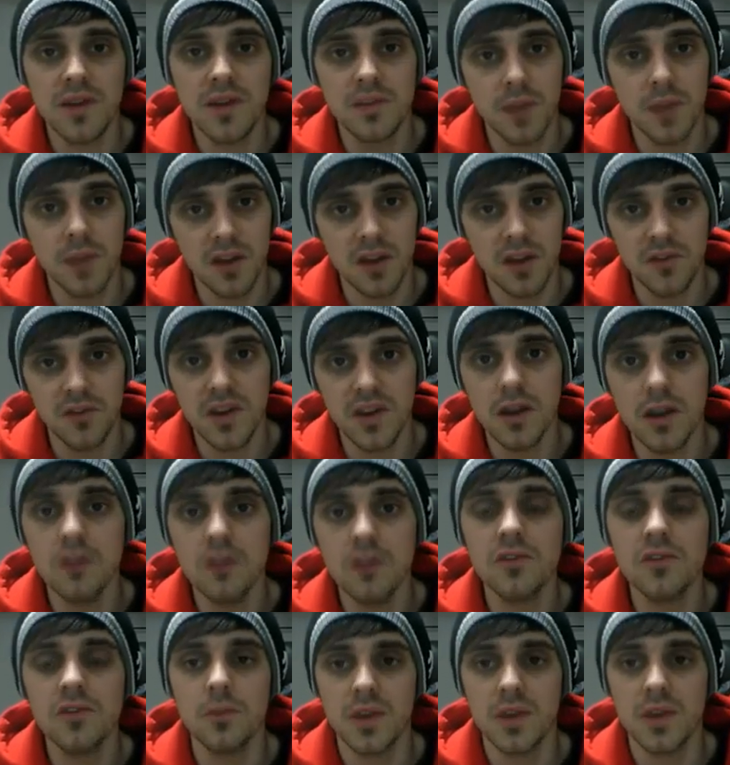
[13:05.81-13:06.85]
to make a video
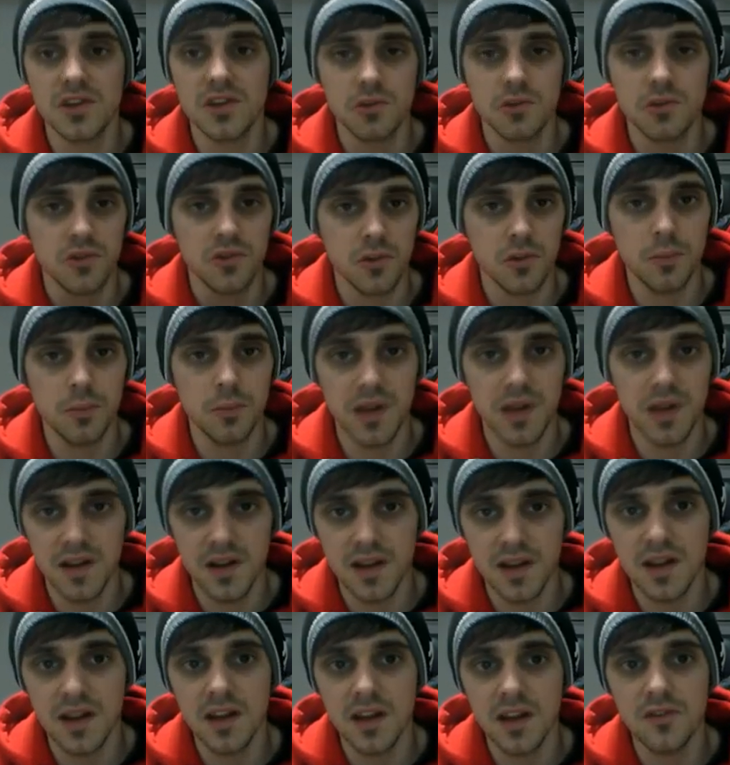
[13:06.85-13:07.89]
to make sure it's
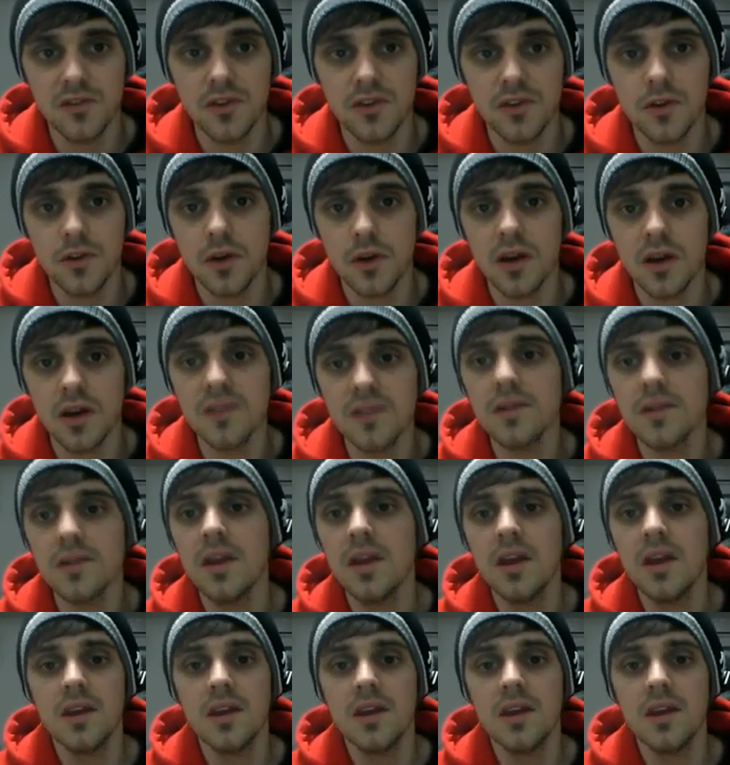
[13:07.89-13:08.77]
completely clear for you guys.